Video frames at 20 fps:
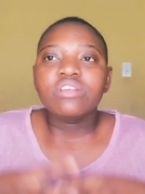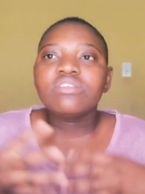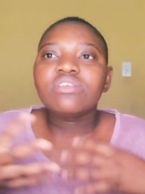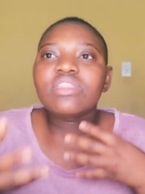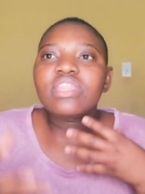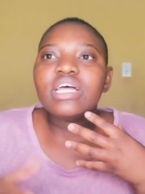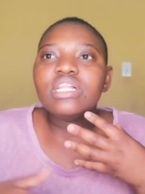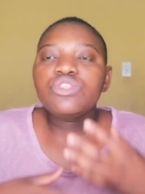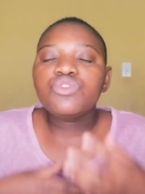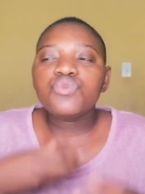So
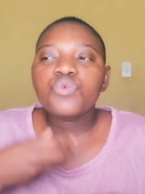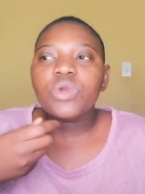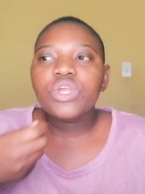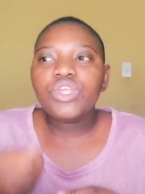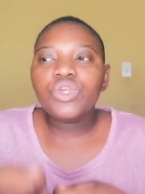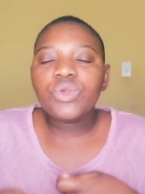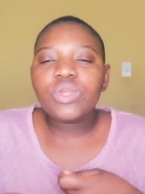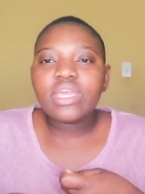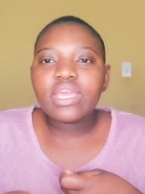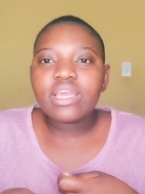that's where
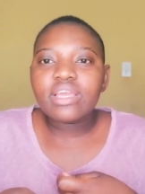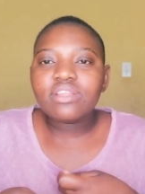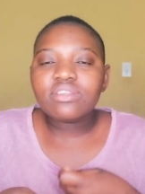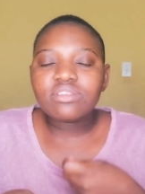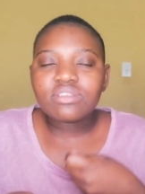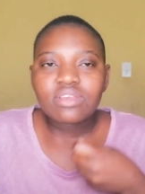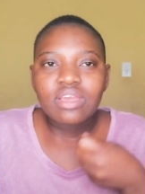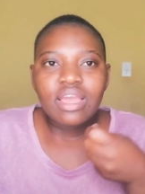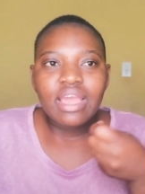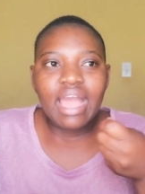you
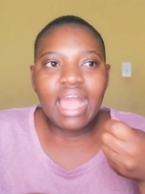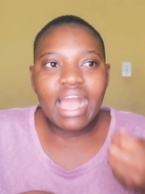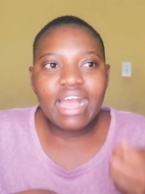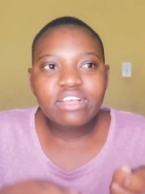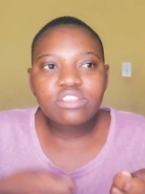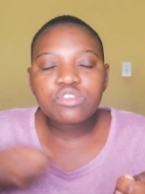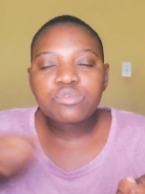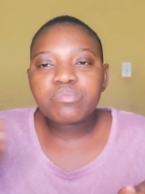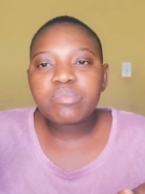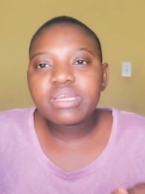get
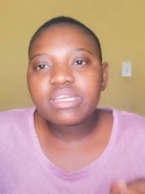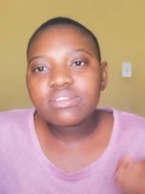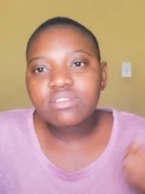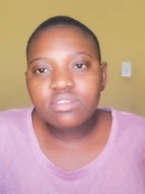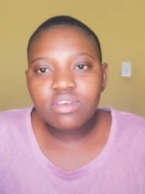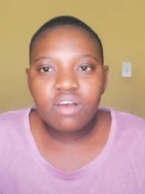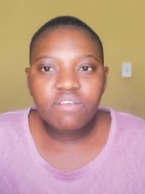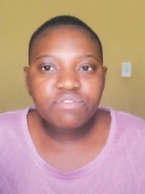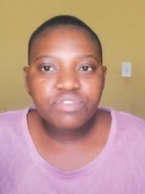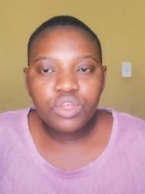
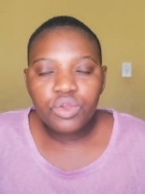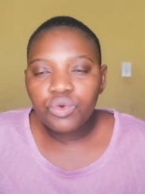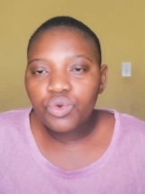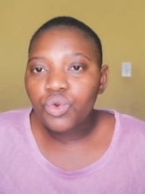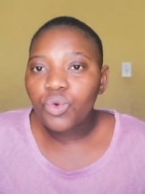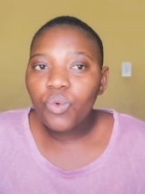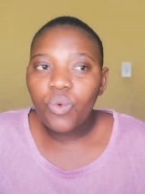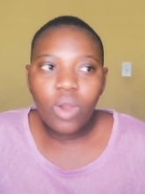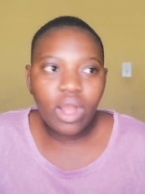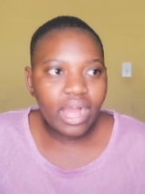aspects of the
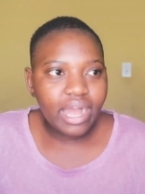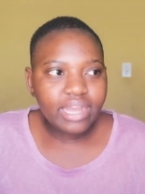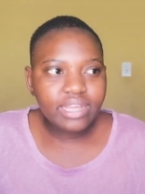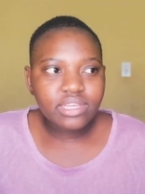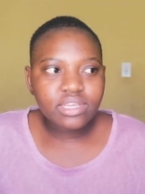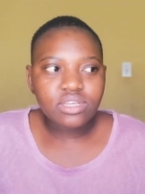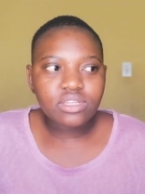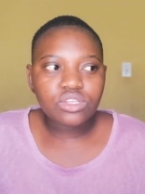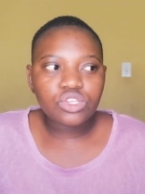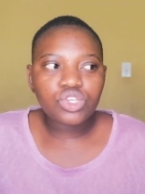
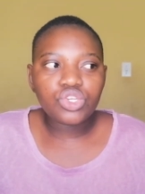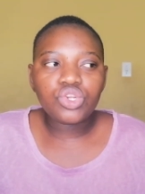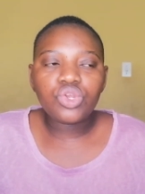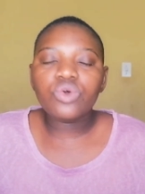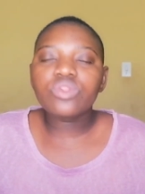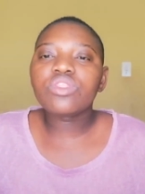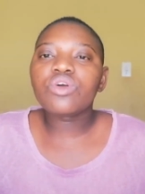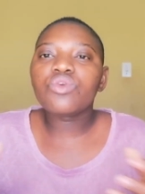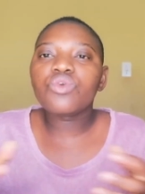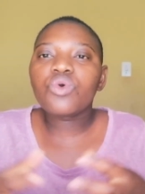required. You
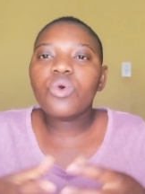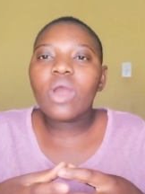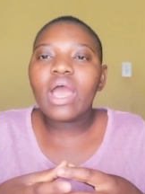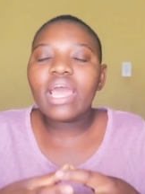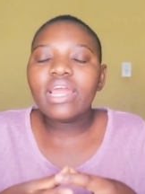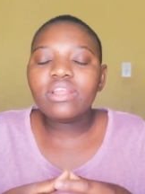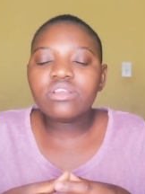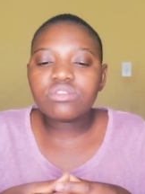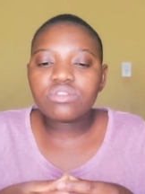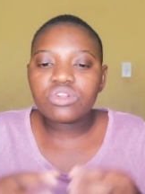know, the
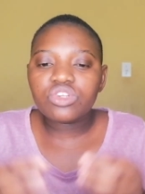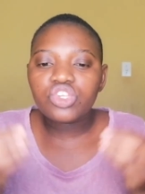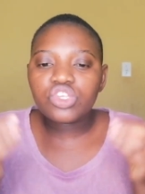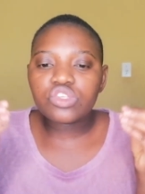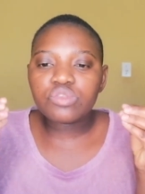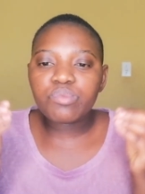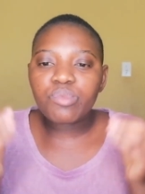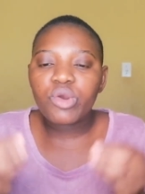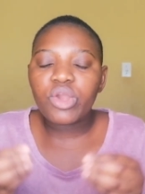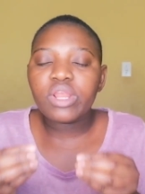required is not
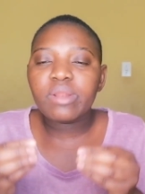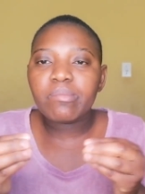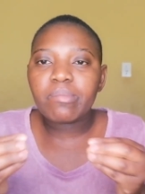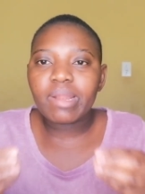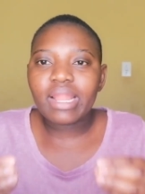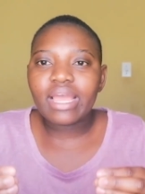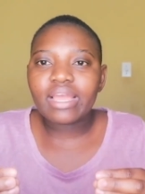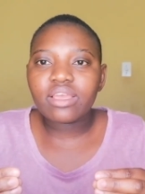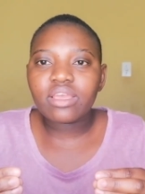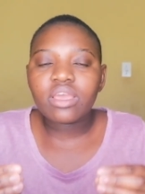just point
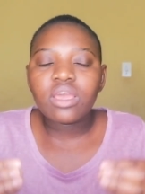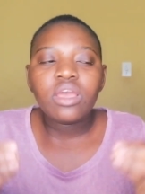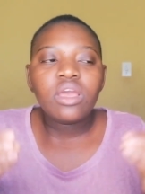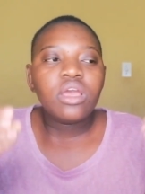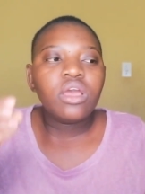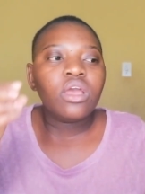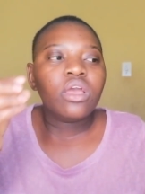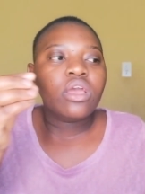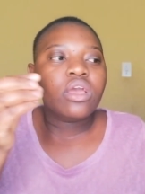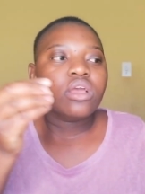blank
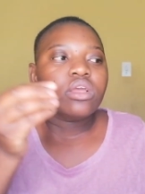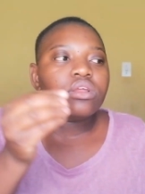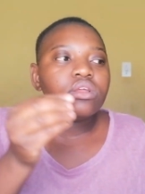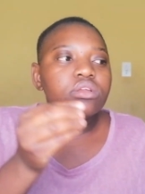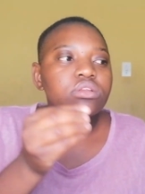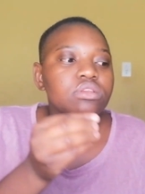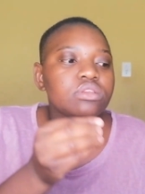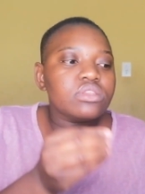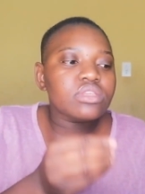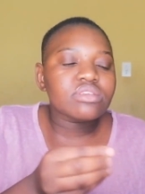
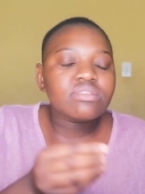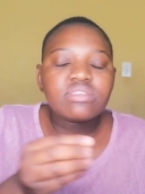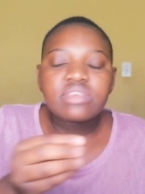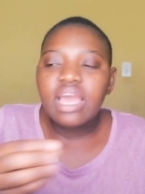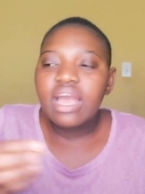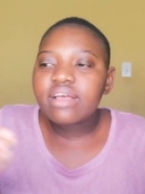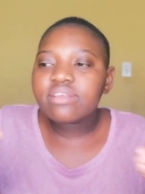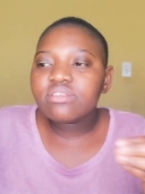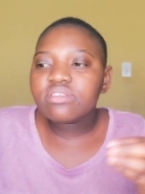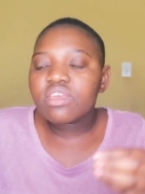
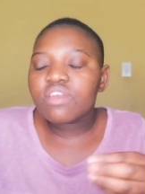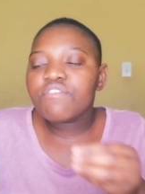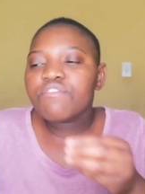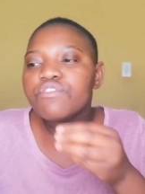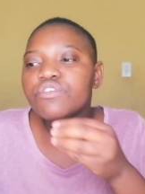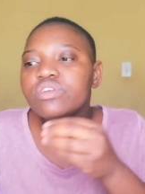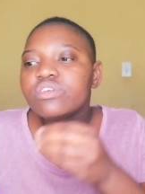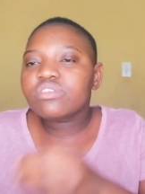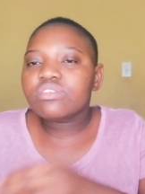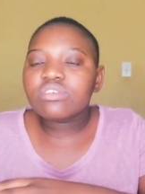discuss
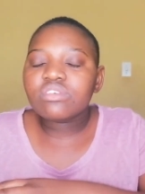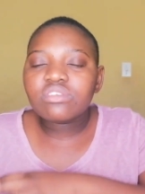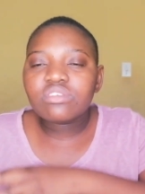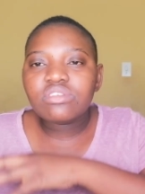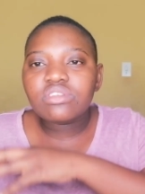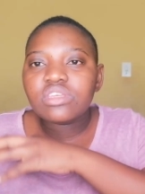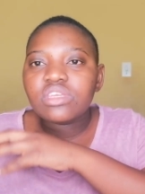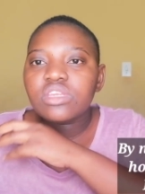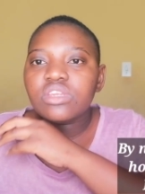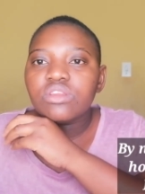IFRS
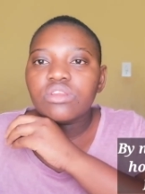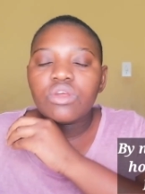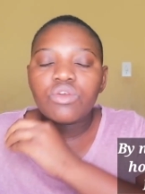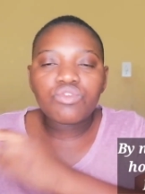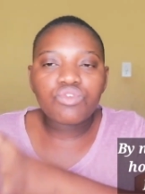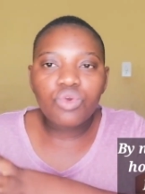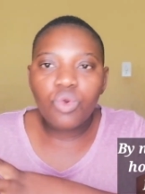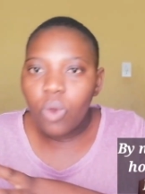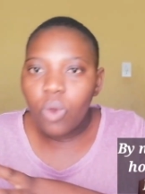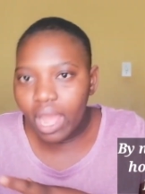16
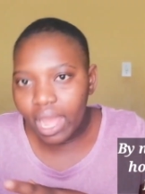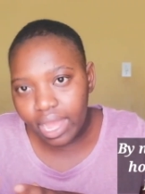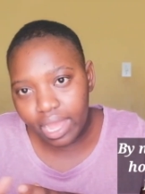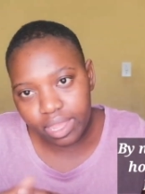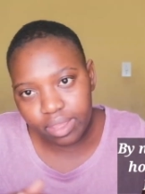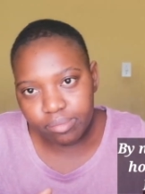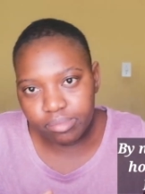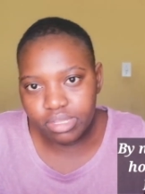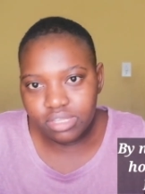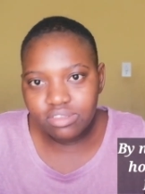
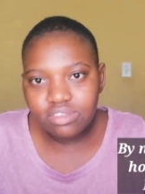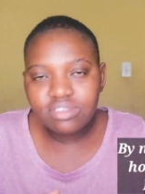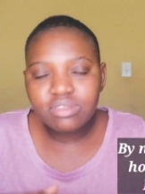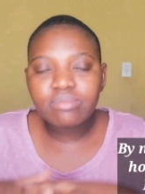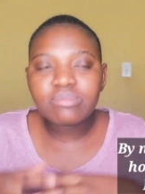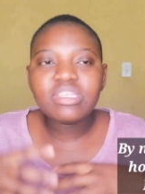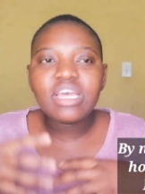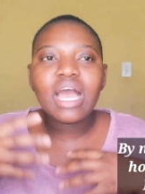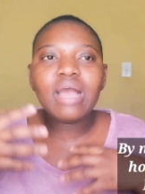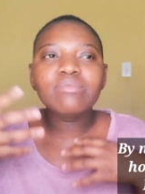requirements.
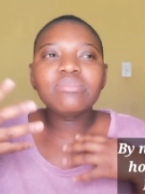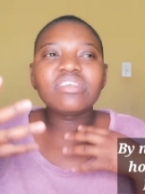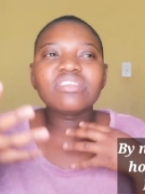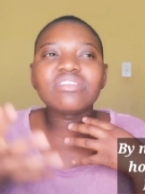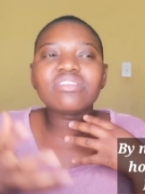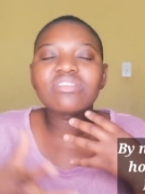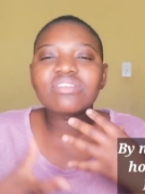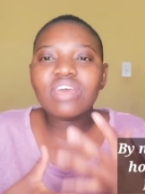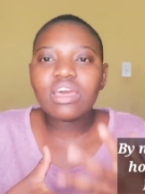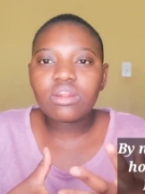Sometimes
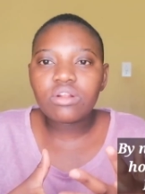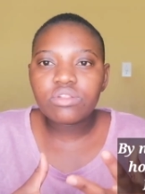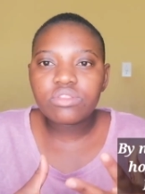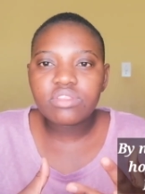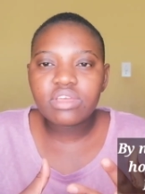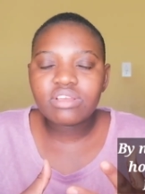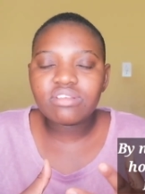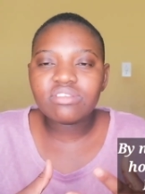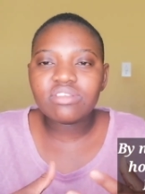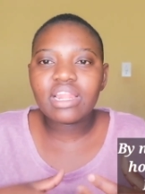it's subtle
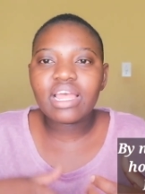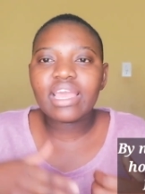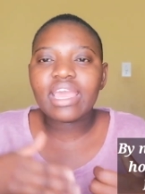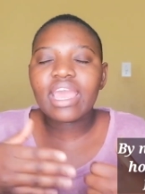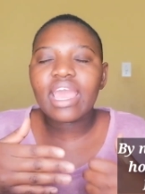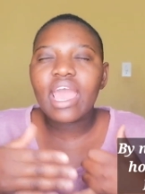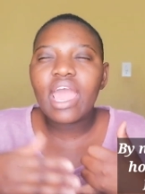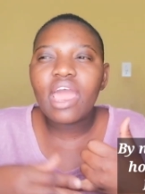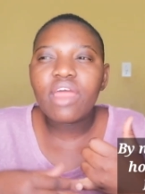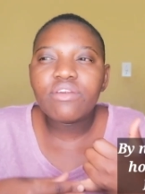things
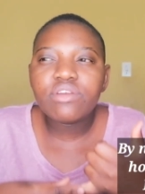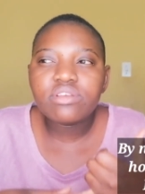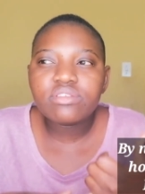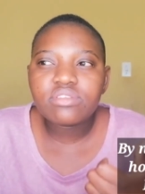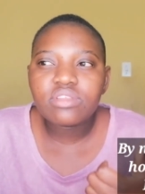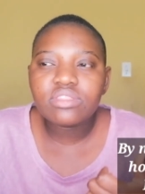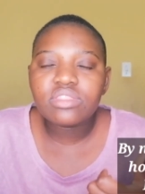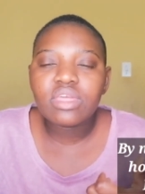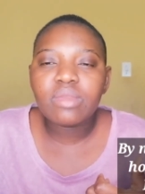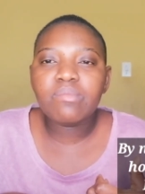like errors
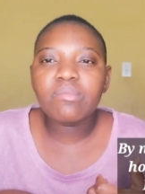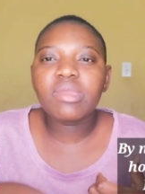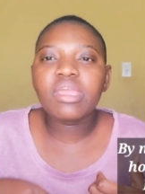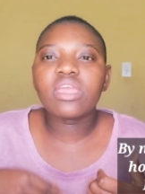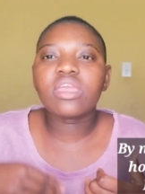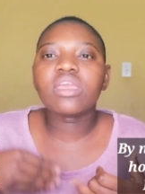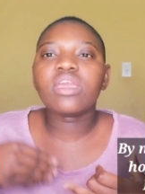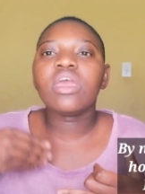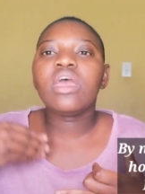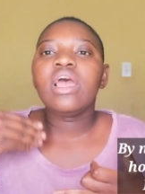that they
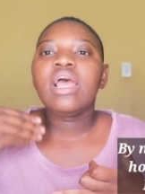make,